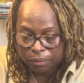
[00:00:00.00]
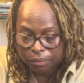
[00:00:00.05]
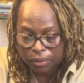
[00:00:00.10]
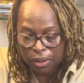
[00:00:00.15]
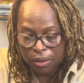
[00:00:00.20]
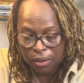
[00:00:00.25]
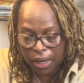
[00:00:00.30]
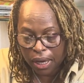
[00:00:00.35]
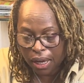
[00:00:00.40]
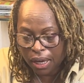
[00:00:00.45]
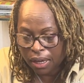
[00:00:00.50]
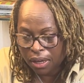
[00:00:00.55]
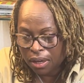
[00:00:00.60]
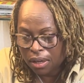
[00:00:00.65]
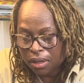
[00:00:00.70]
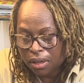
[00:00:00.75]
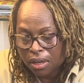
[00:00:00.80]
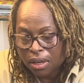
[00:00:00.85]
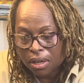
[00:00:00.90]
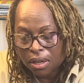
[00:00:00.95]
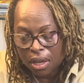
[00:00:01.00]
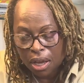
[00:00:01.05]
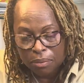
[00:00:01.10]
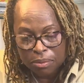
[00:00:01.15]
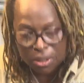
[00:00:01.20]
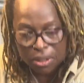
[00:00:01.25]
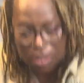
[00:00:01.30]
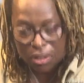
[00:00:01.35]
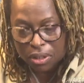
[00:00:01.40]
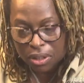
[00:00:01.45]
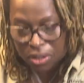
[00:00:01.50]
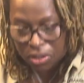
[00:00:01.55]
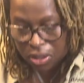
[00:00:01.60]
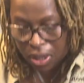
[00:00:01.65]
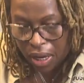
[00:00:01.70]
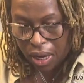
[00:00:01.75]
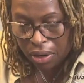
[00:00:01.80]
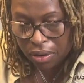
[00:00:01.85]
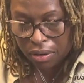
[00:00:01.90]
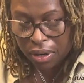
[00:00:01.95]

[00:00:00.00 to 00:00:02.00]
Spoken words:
Okay, it comes in a container.